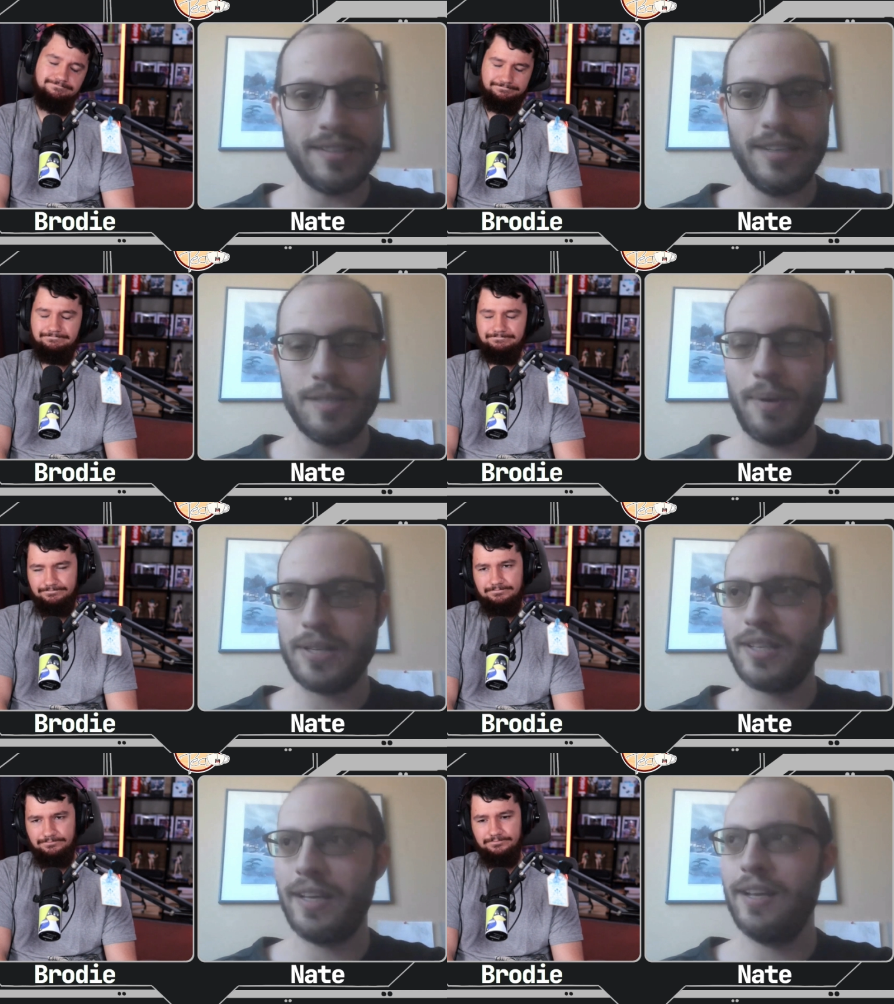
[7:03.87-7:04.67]

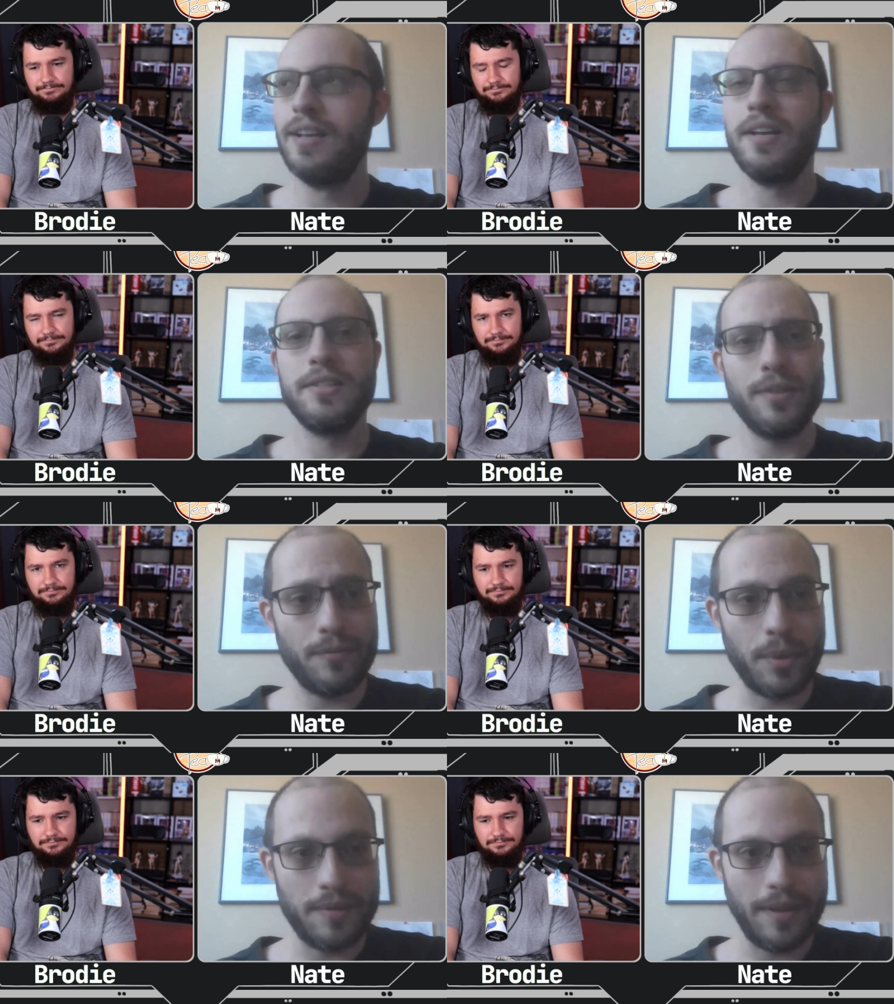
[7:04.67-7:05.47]
Speaker 1: especially
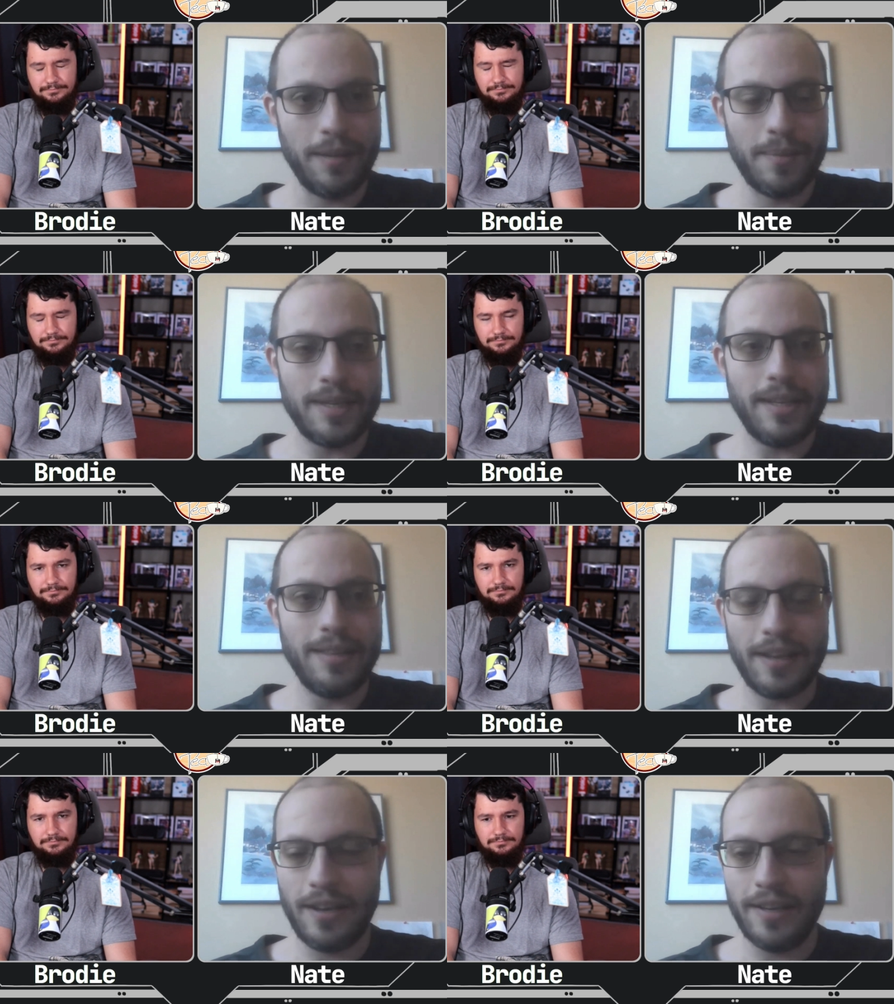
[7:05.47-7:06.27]
software development in
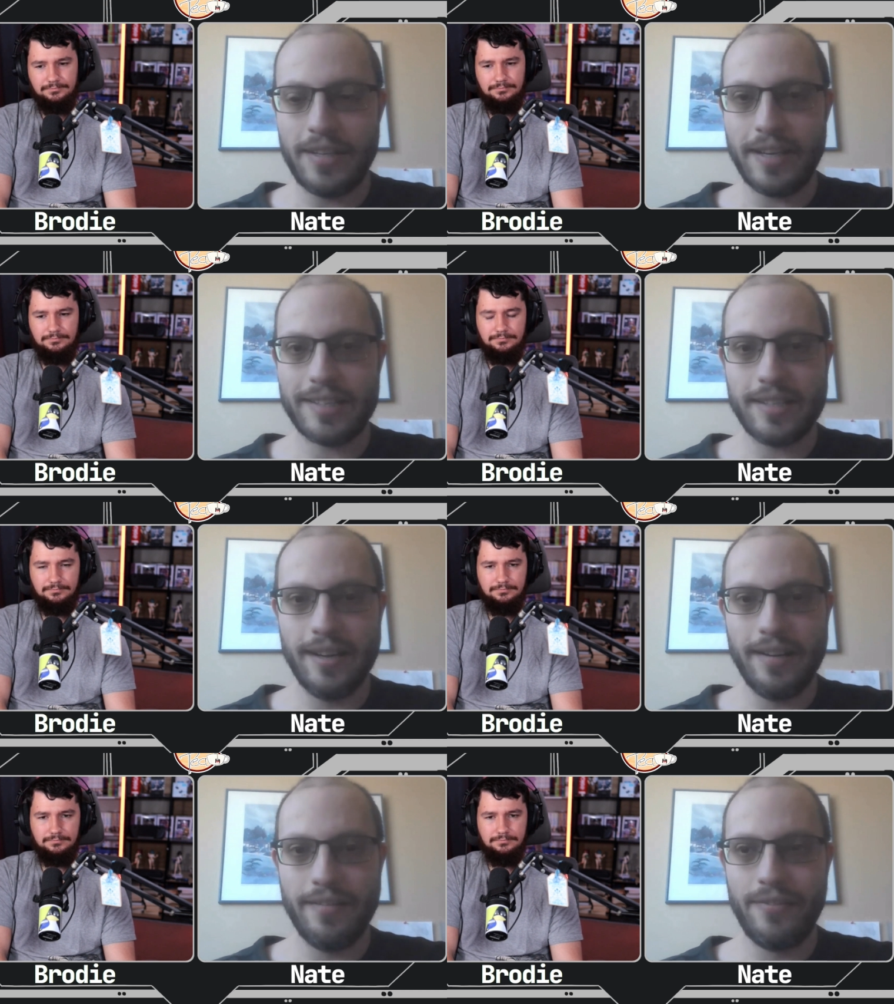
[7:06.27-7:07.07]
the context
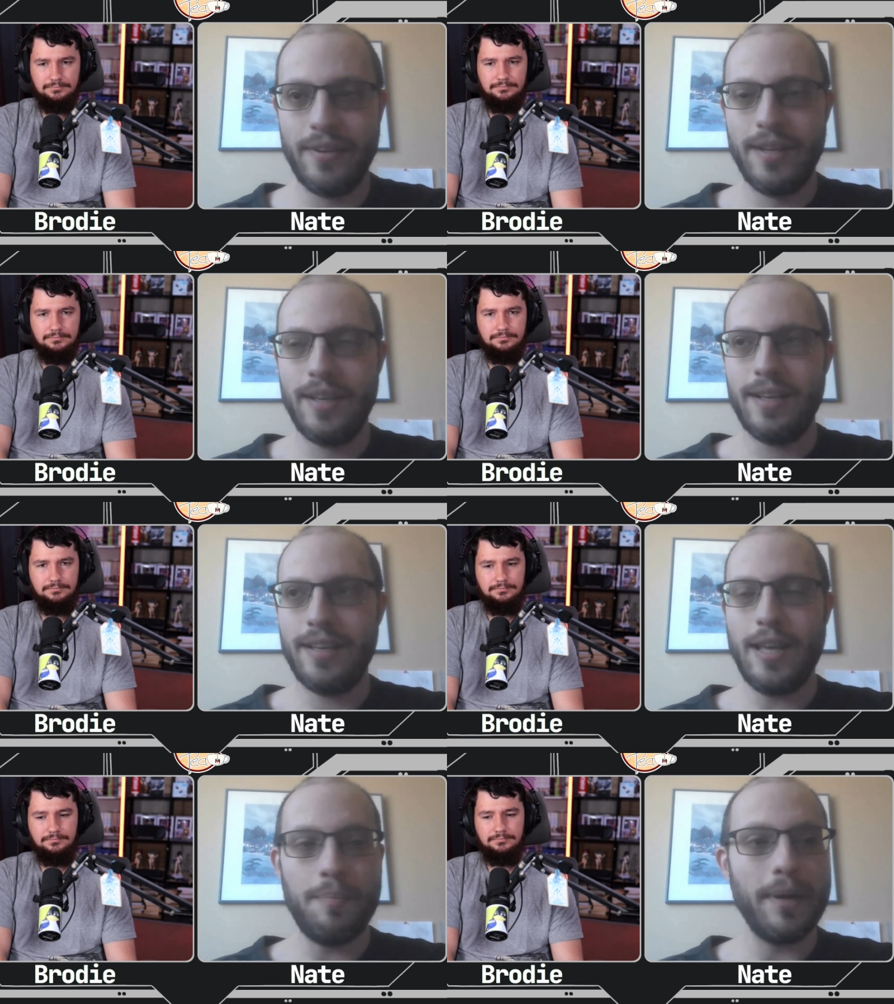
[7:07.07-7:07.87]
of
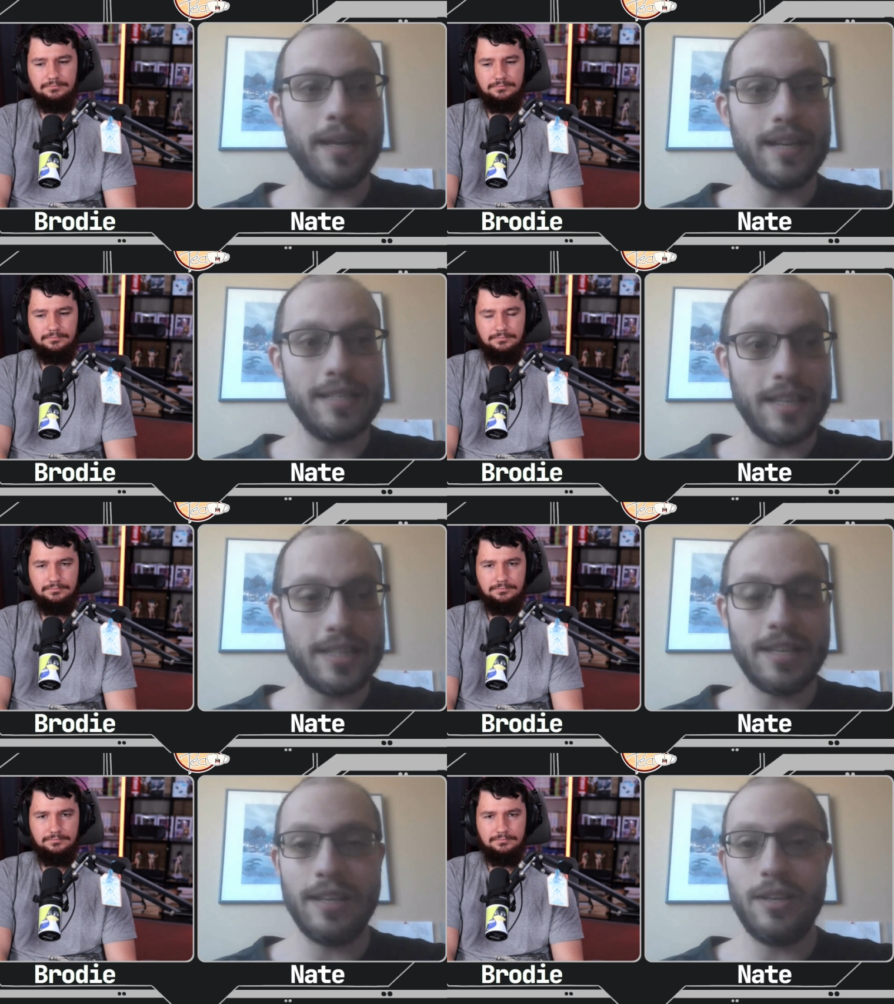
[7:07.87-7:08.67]
keeping an
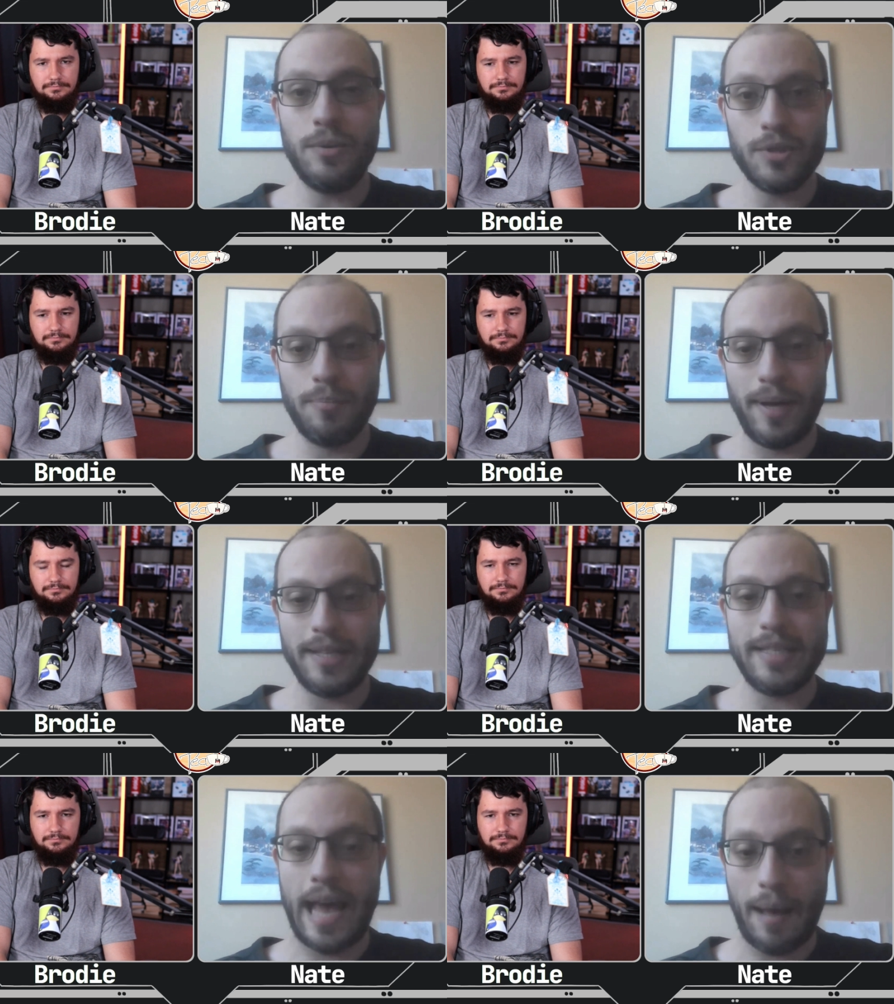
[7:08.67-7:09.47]
existing user
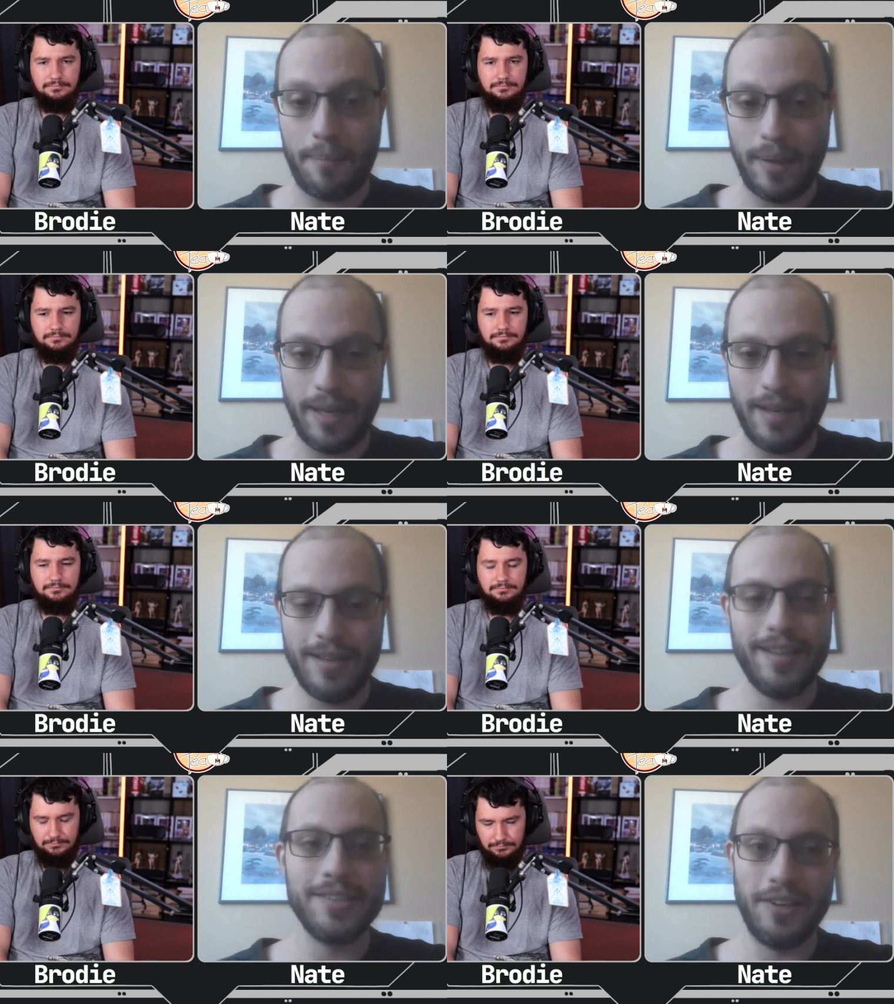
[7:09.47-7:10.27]
base happy
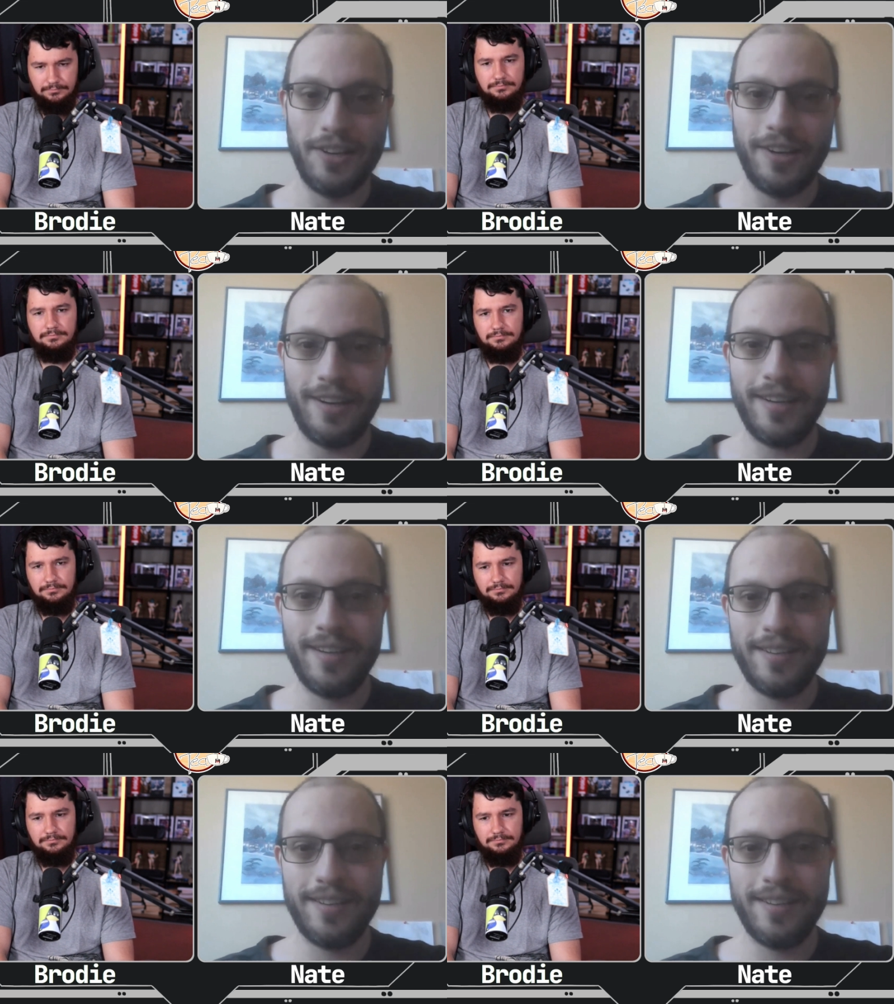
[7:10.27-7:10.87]
is mm-hmm. hard.